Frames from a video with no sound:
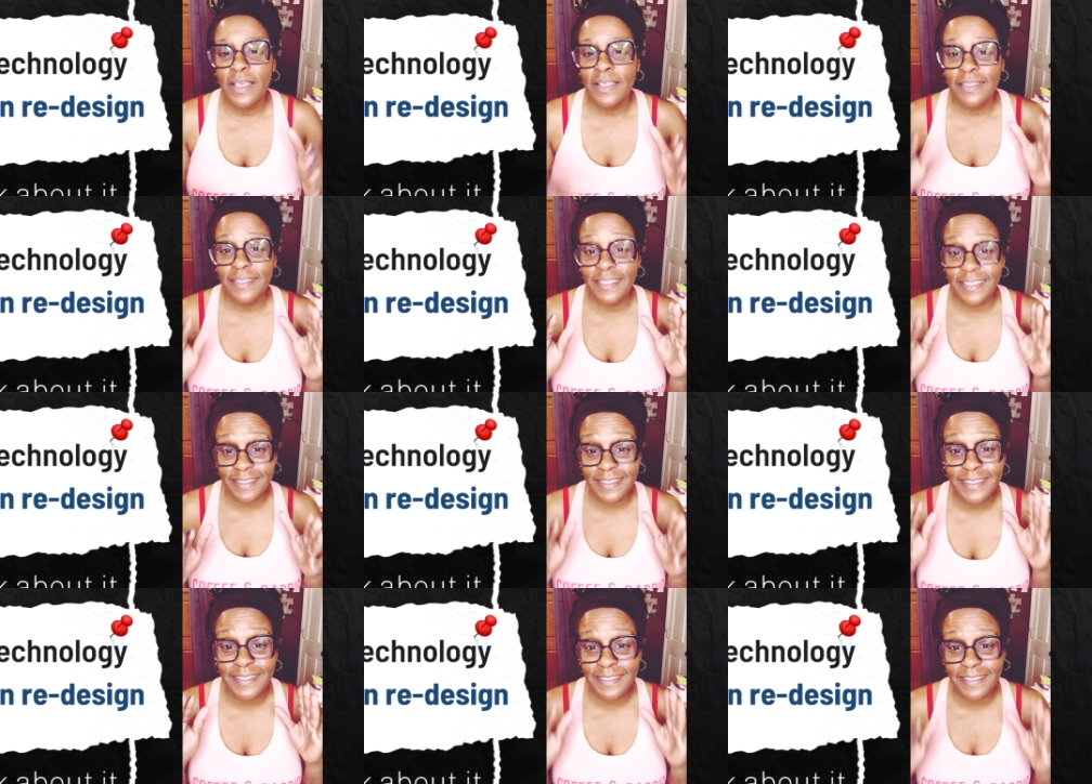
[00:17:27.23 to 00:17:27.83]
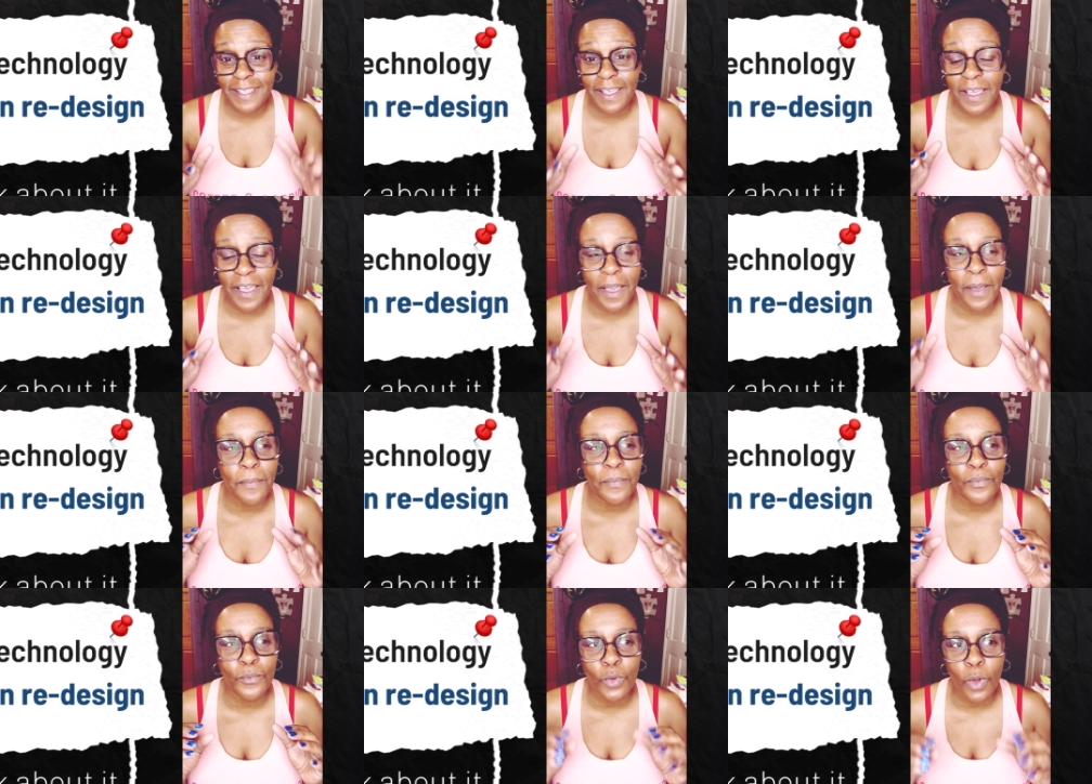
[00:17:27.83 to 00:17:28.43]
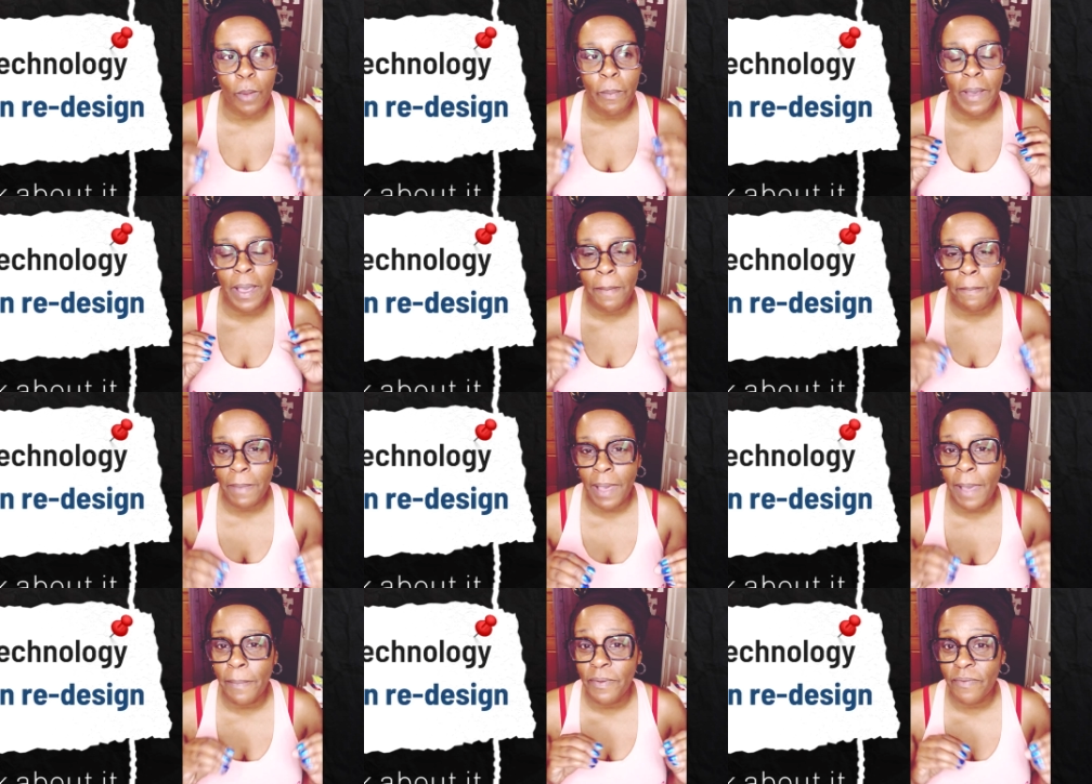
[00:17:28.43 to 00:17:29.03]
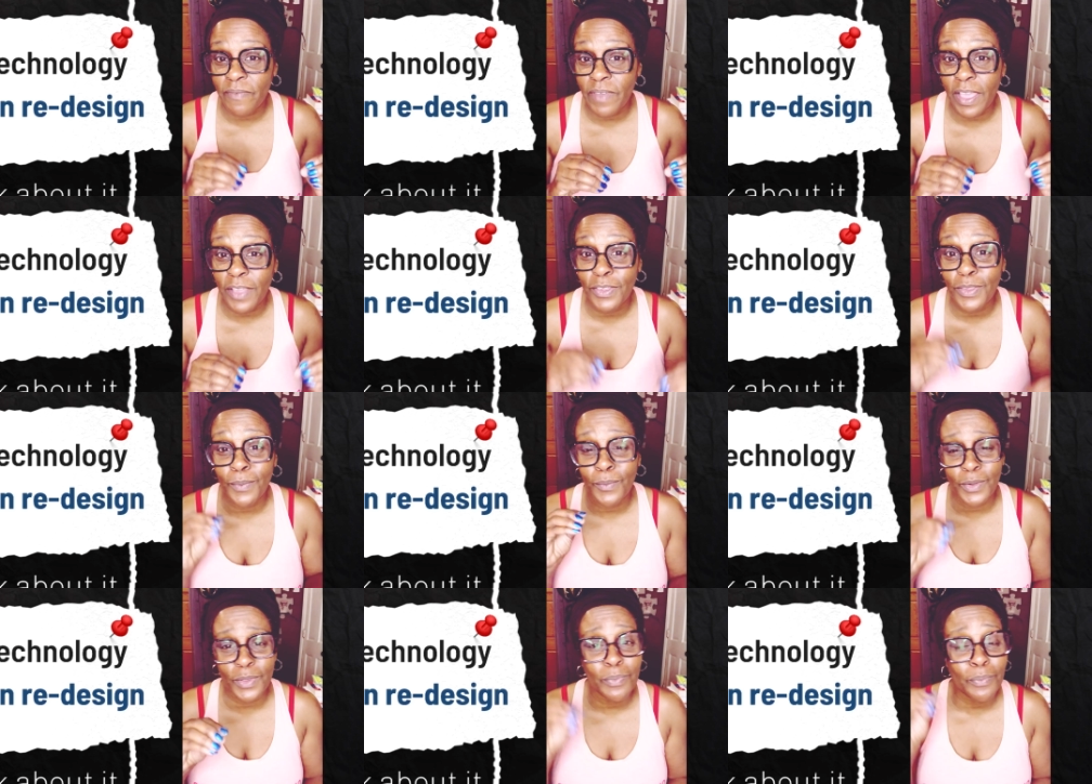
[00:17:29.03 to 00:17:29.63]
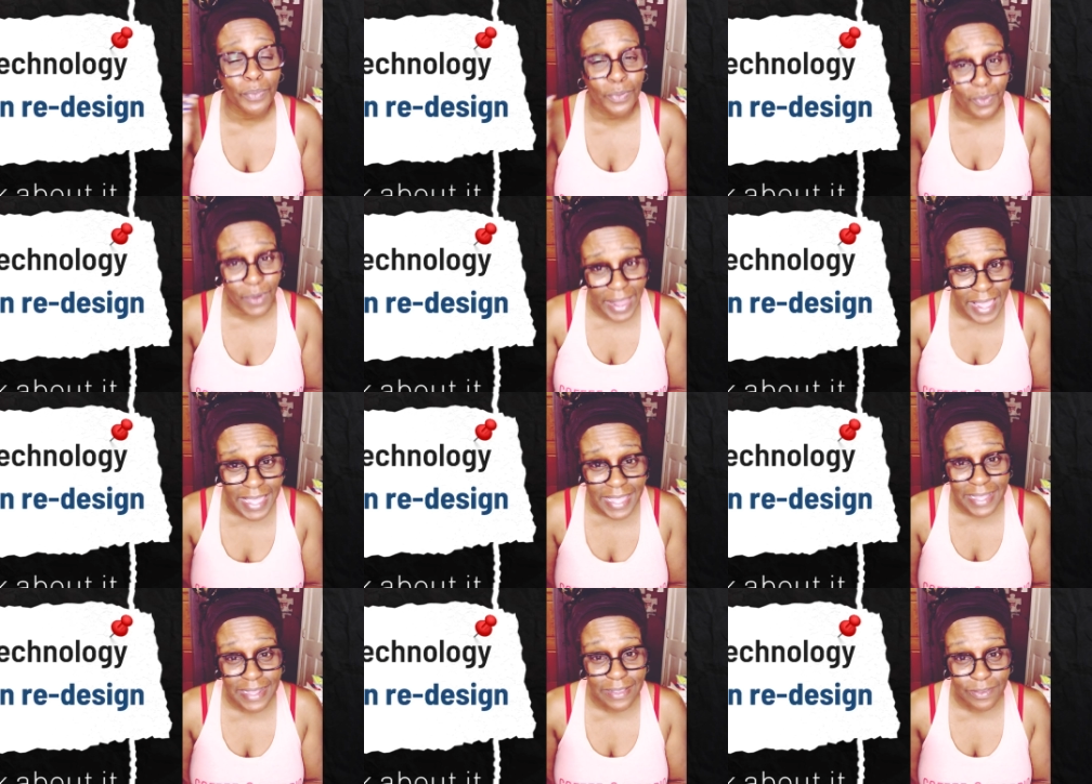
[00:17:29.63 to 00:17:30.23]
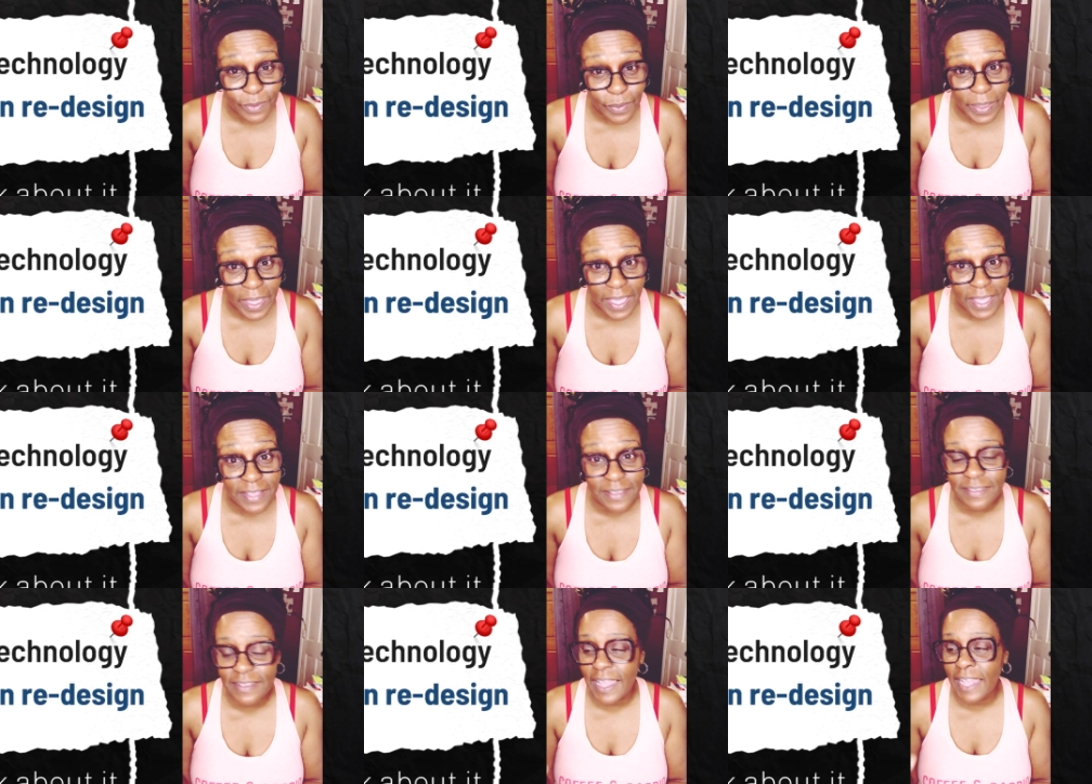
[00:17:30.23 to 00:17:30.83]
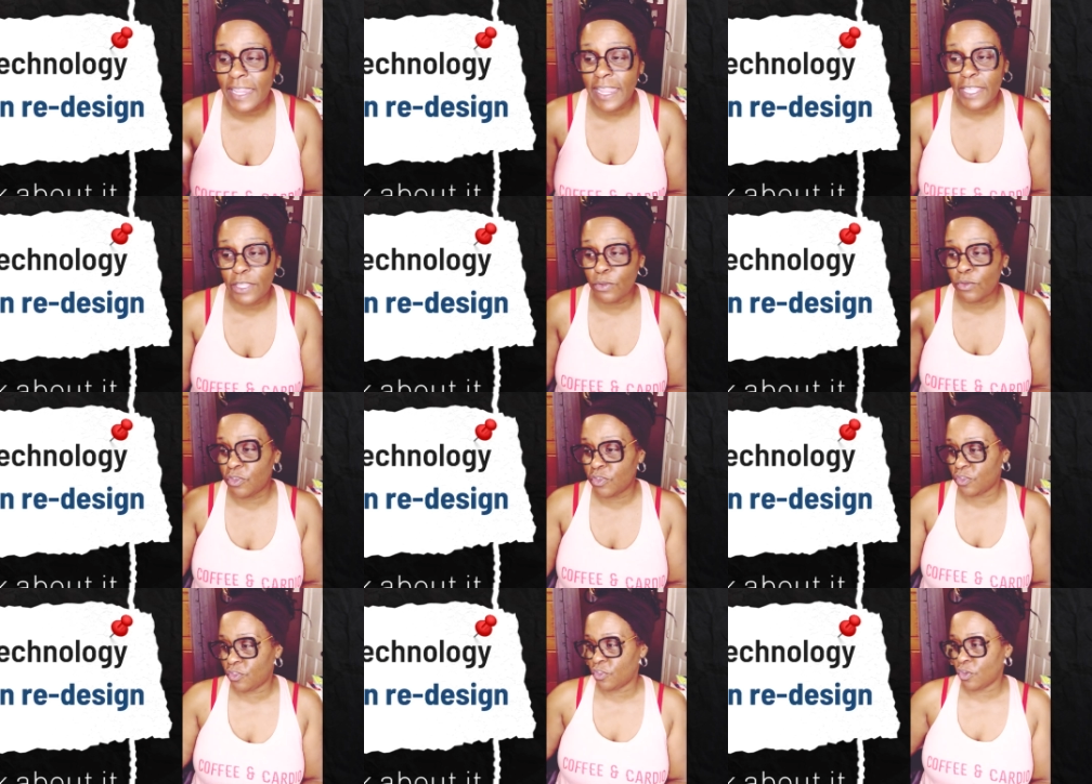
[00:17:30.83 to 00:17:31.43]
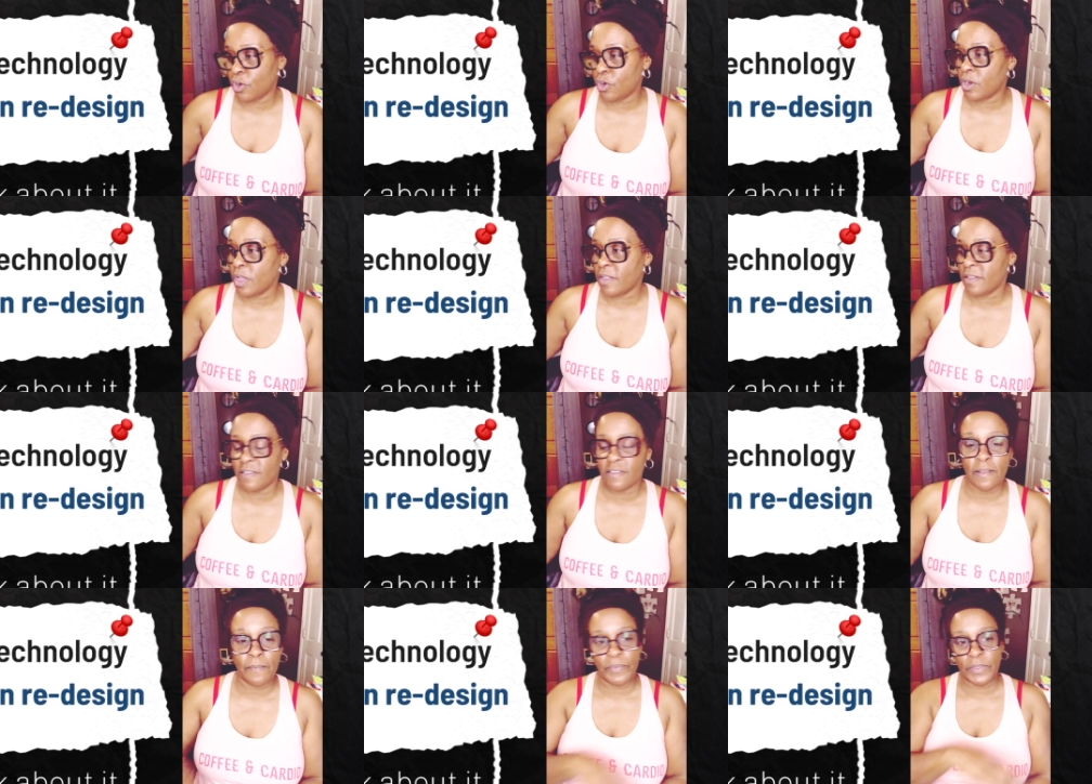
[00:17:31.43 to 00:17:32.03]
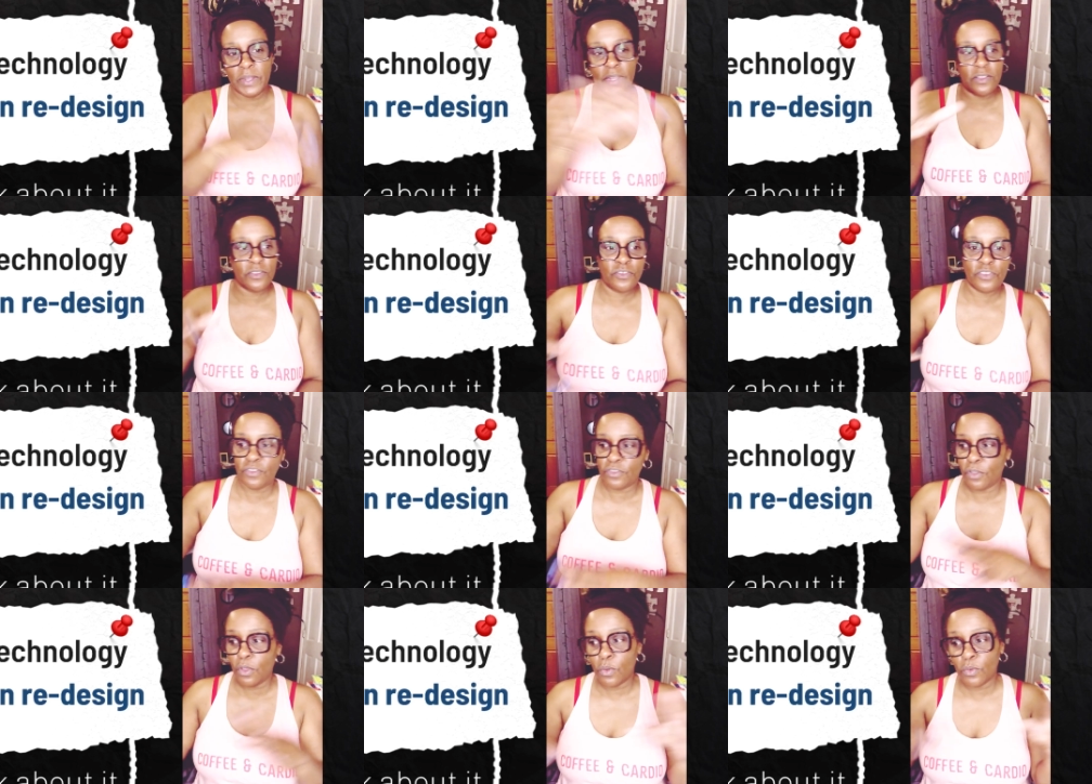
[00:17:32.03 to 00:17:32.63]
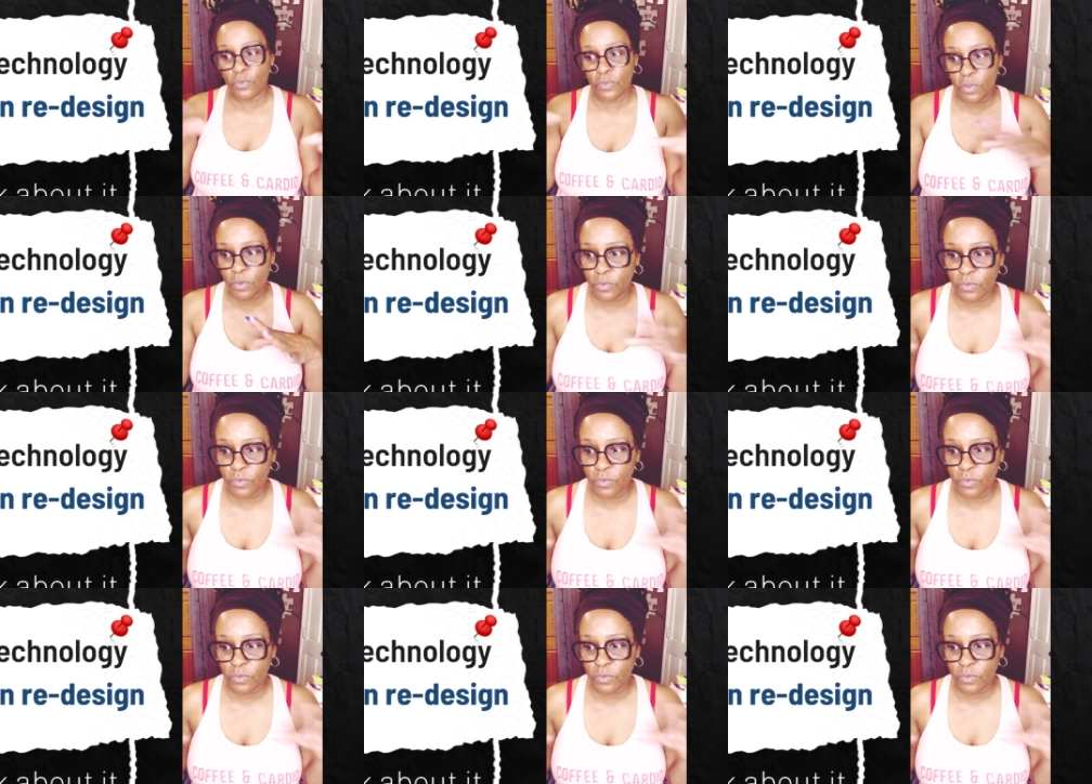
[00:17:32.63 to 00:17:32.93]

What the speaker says: this is a robot mop and vacuum with brains, okay? It's not like you just turn on something and just goes.